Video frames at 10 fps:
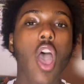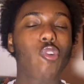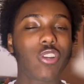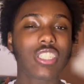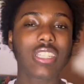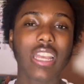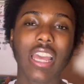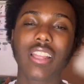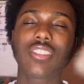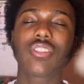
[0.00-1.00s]
we're just going to get
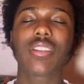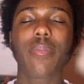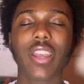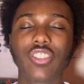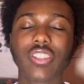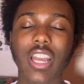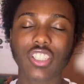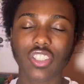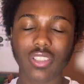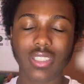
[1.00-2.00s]
into some
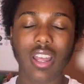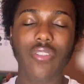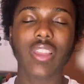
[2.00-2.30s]
introductional stuff.